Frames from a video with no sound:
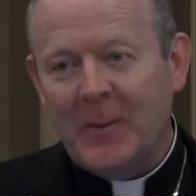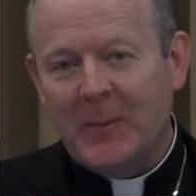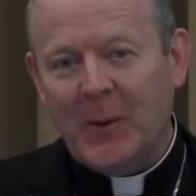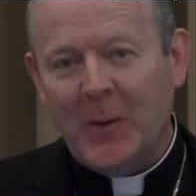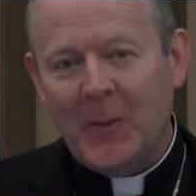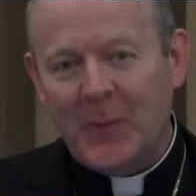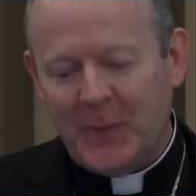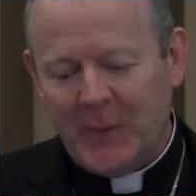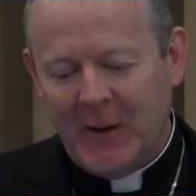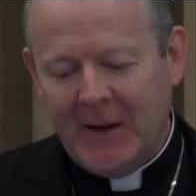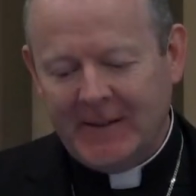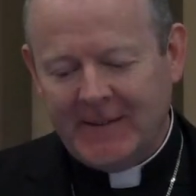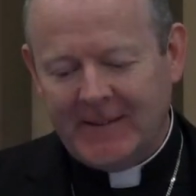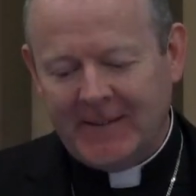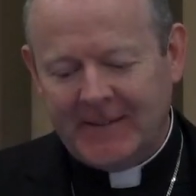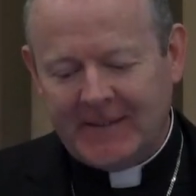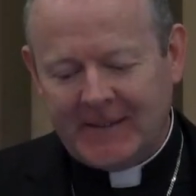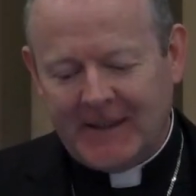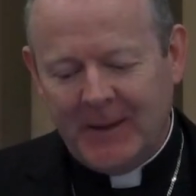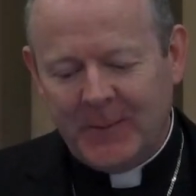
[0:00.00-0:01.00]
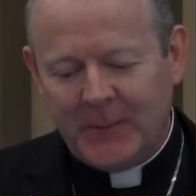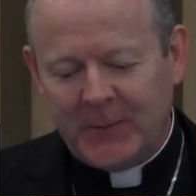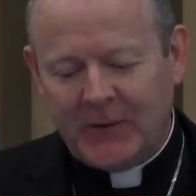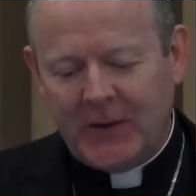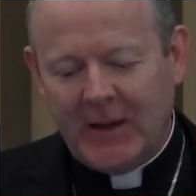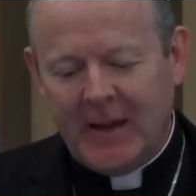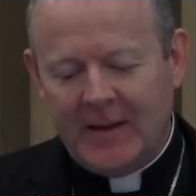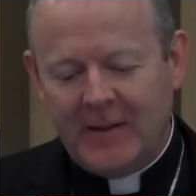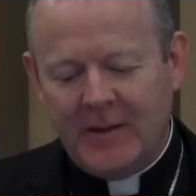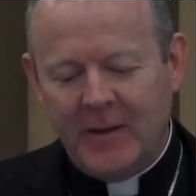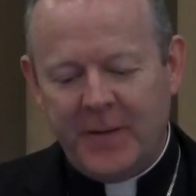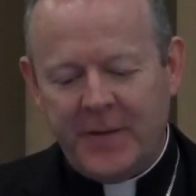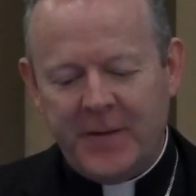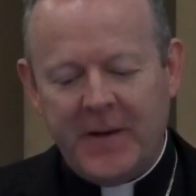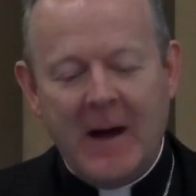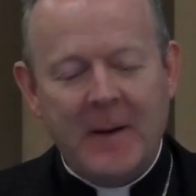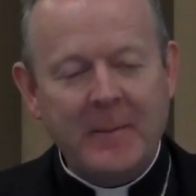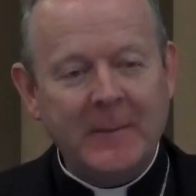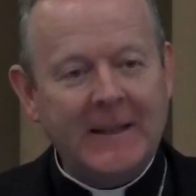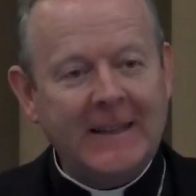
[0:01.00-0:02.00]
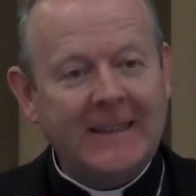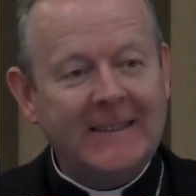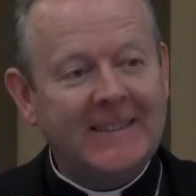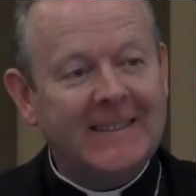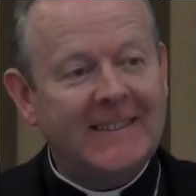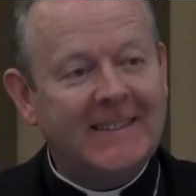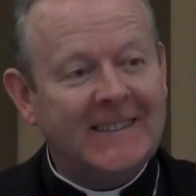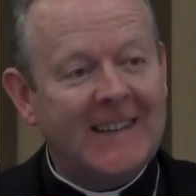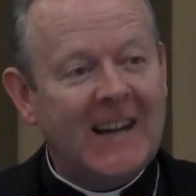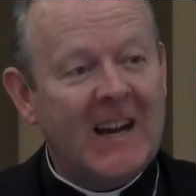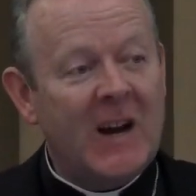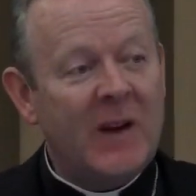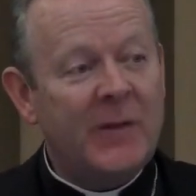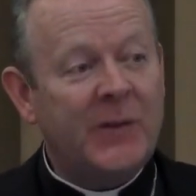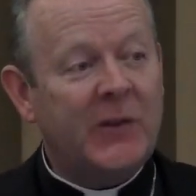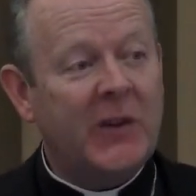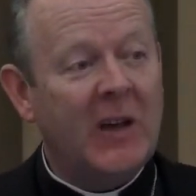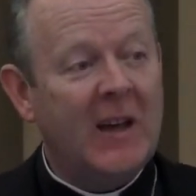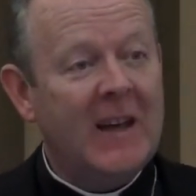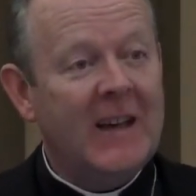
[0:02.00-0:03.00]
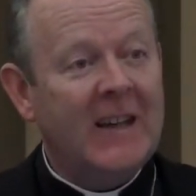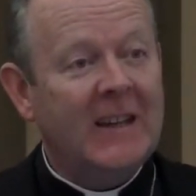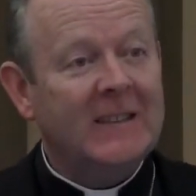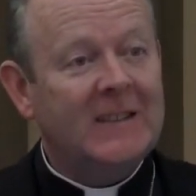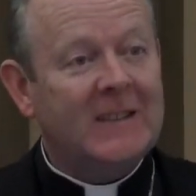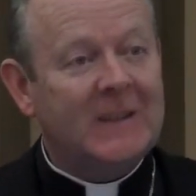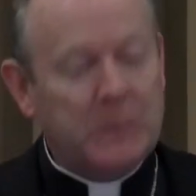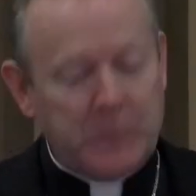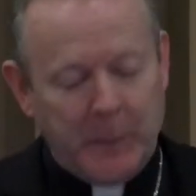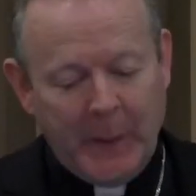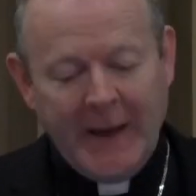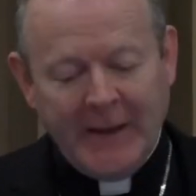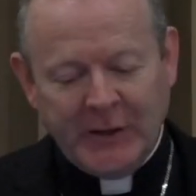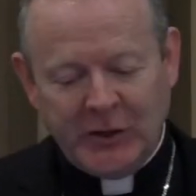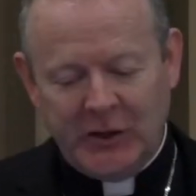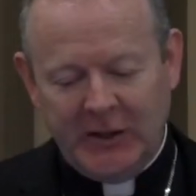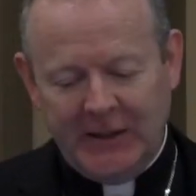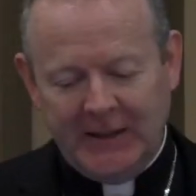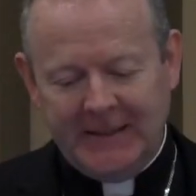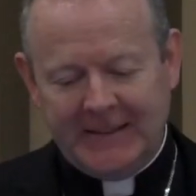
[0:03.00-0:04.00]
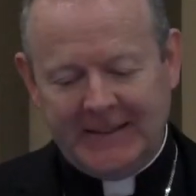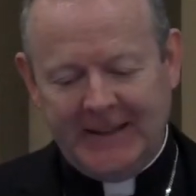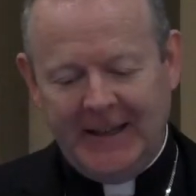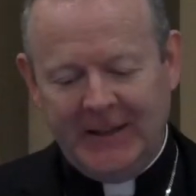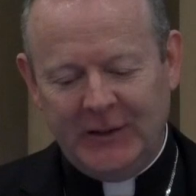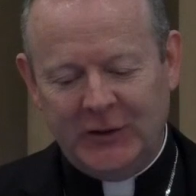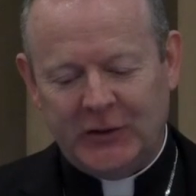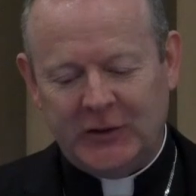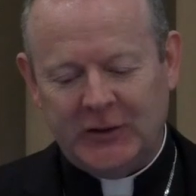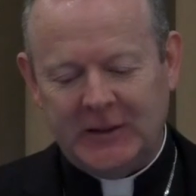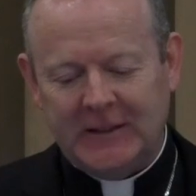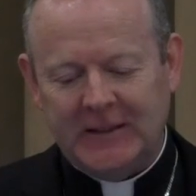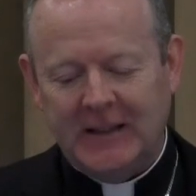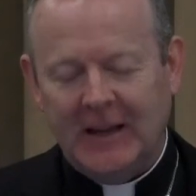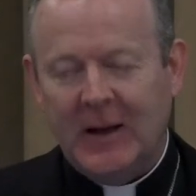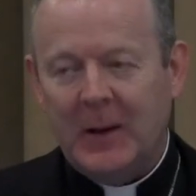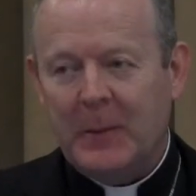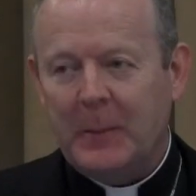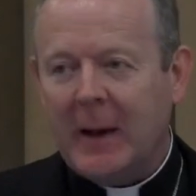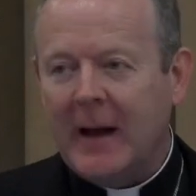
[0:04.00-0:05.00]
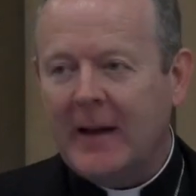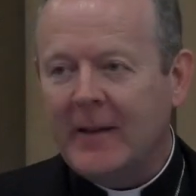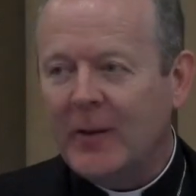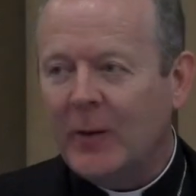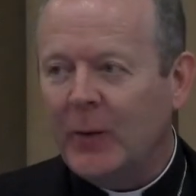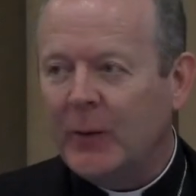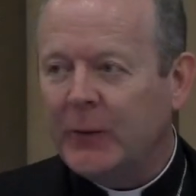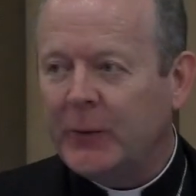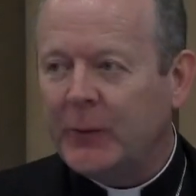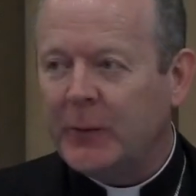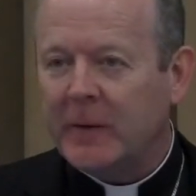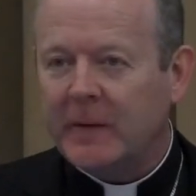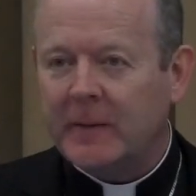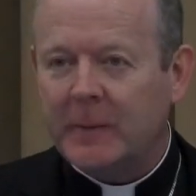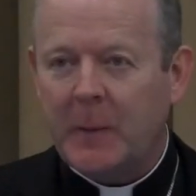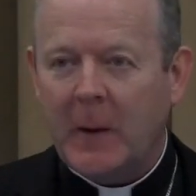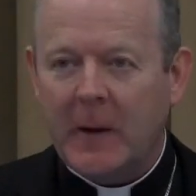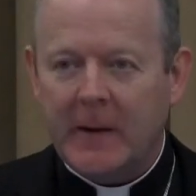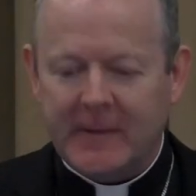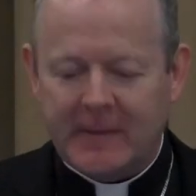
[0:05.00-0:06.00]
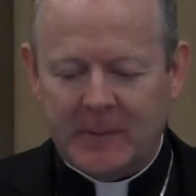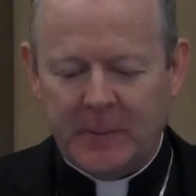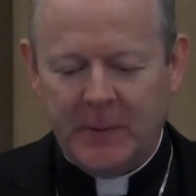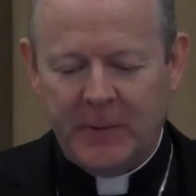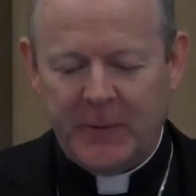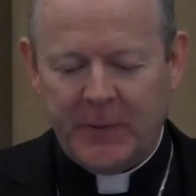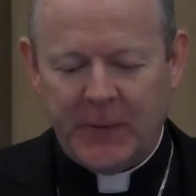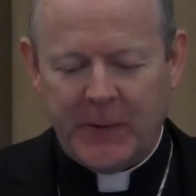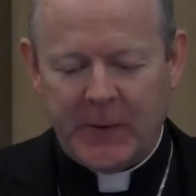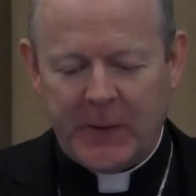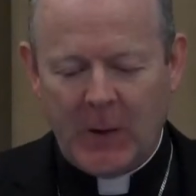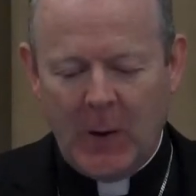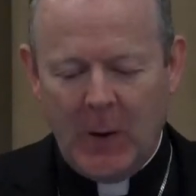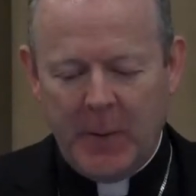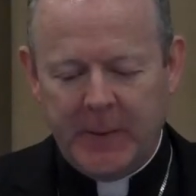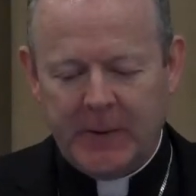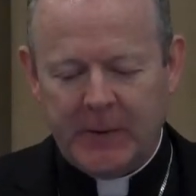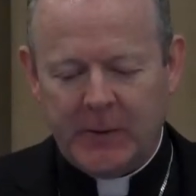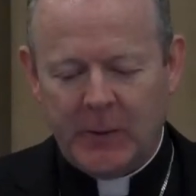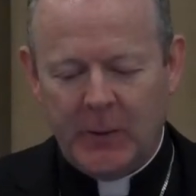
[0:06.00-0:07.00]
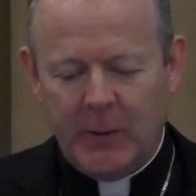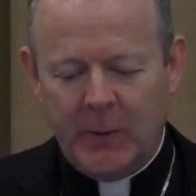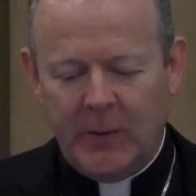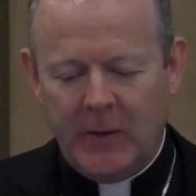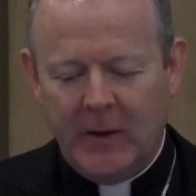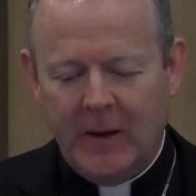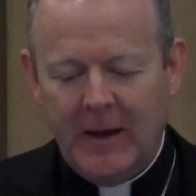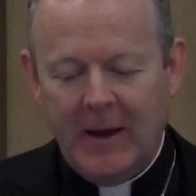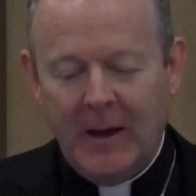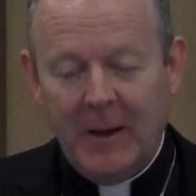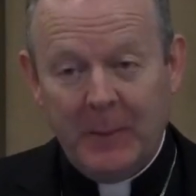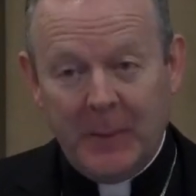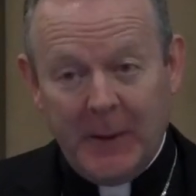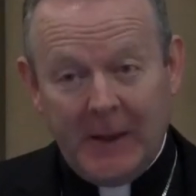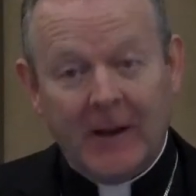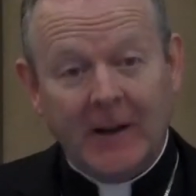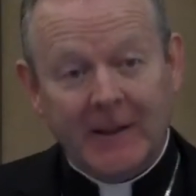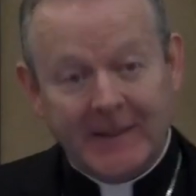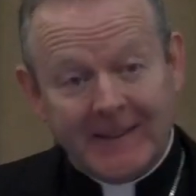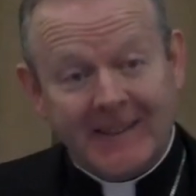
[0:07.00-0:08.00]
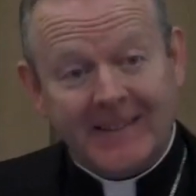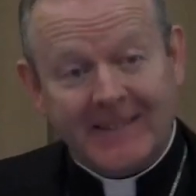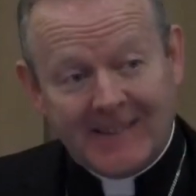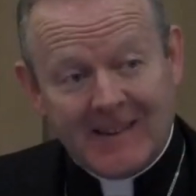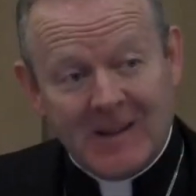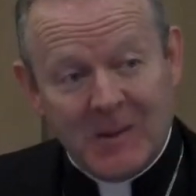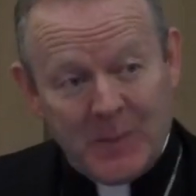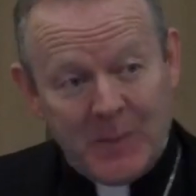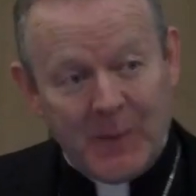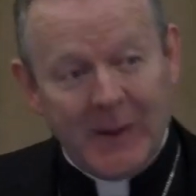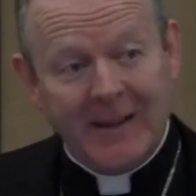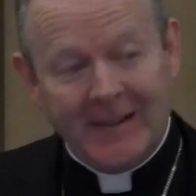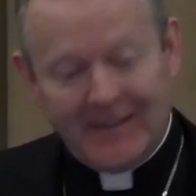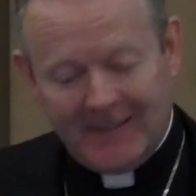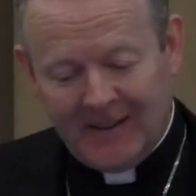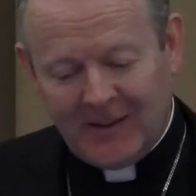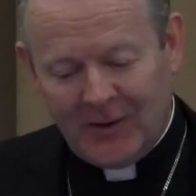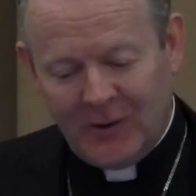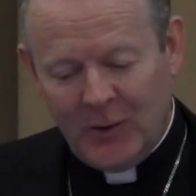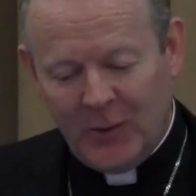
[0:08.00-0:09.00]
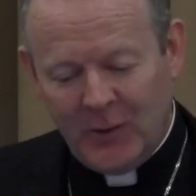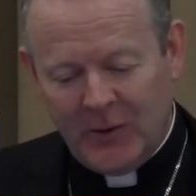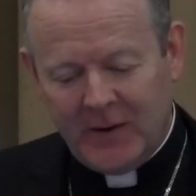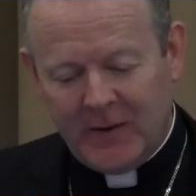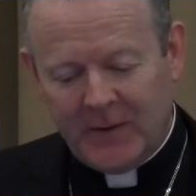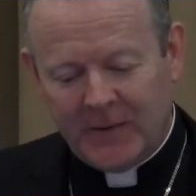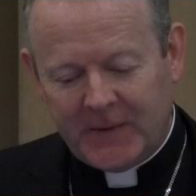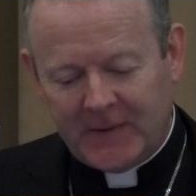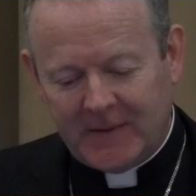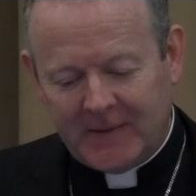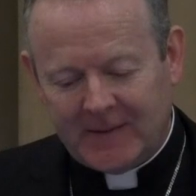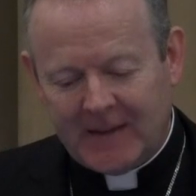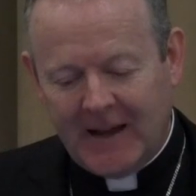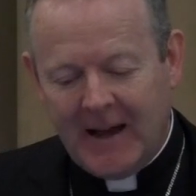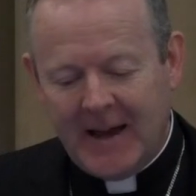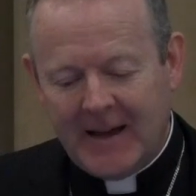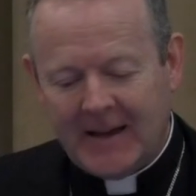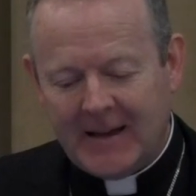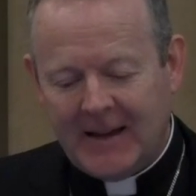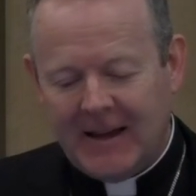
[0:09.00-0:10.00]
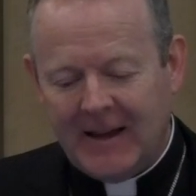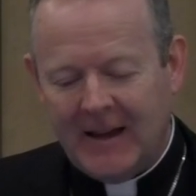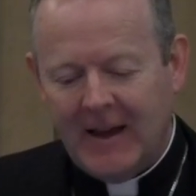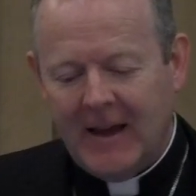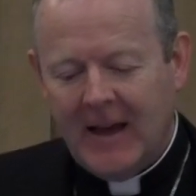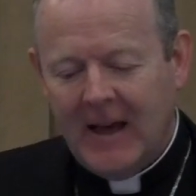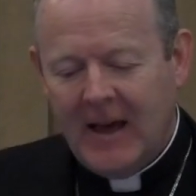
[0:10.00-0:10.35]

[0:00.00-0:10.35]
Pope Francis keeps saying the family deserves special attention by those responsible for the common good because it's the basic unit of society.